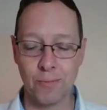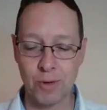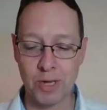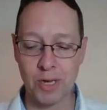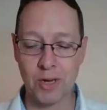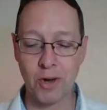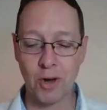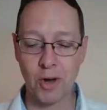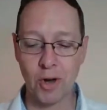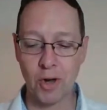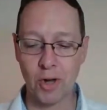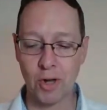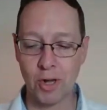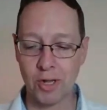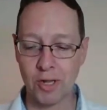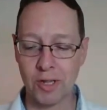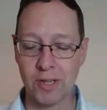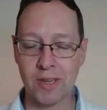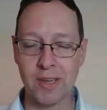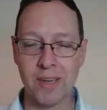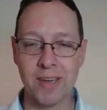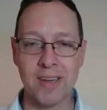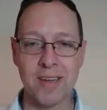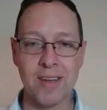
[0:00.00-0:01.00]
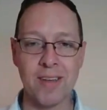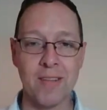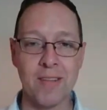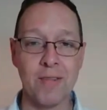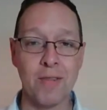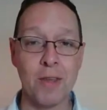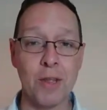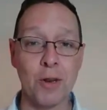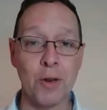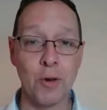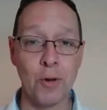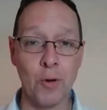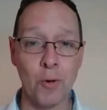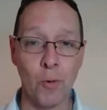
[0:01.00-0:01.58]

we call the